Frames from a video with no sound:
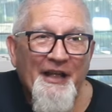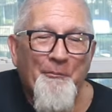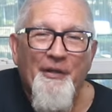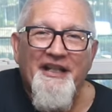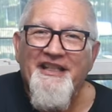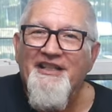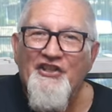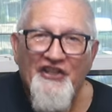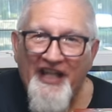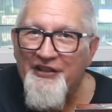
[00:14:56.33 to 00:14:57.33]
But
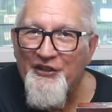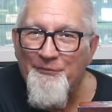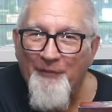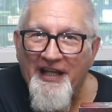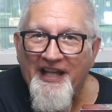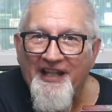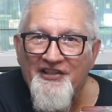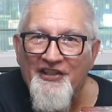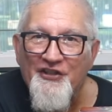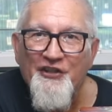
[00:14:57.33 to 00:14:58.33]
inside this
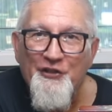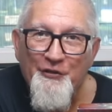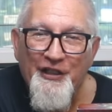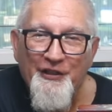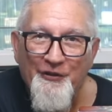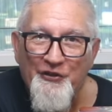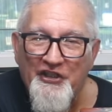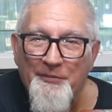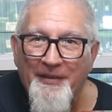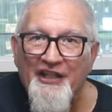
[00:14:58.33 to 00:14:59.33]
box is the New Heroes
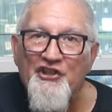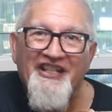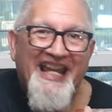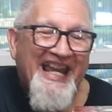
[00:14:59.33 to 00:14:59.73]
expansion